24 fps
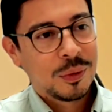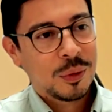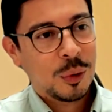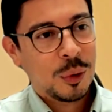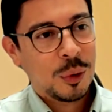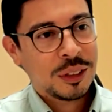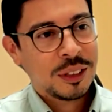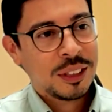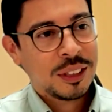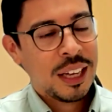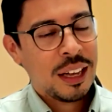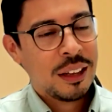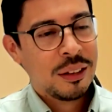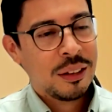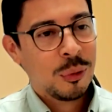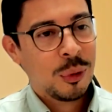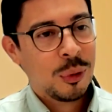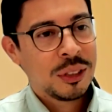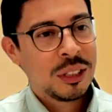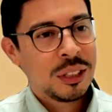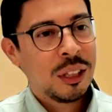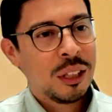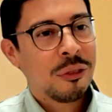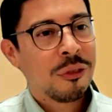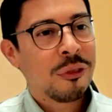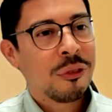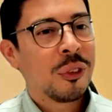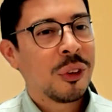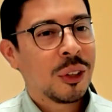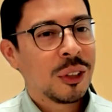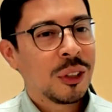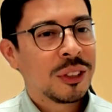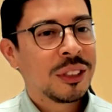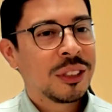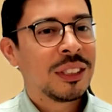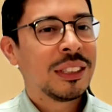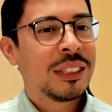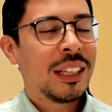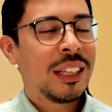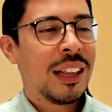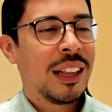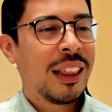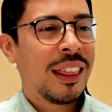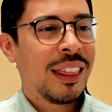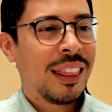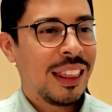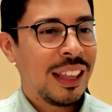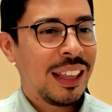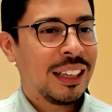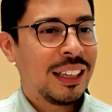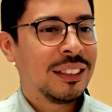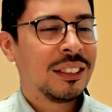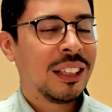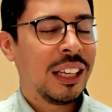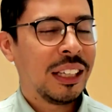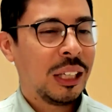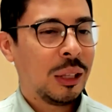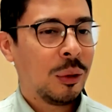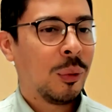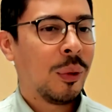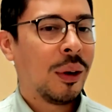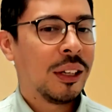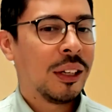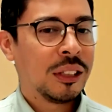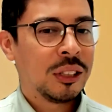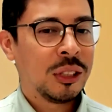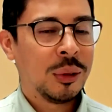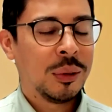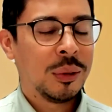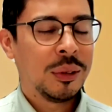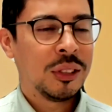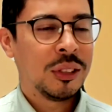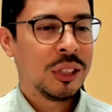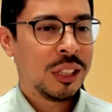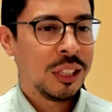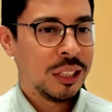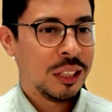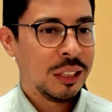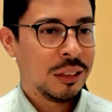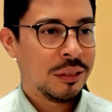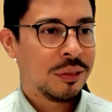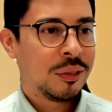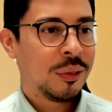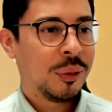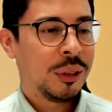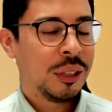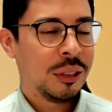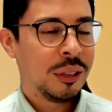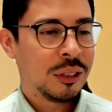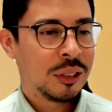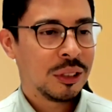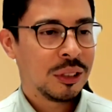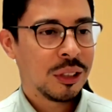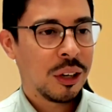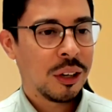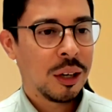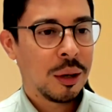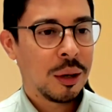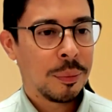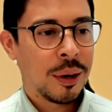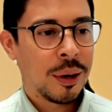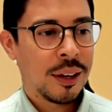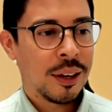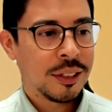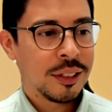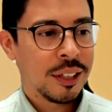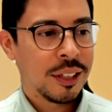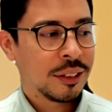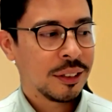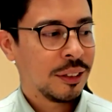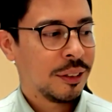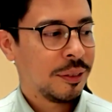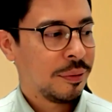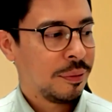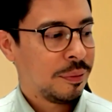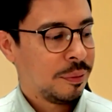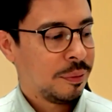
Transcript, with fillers: What's that? What's the first things that you want to achieve when you start a project?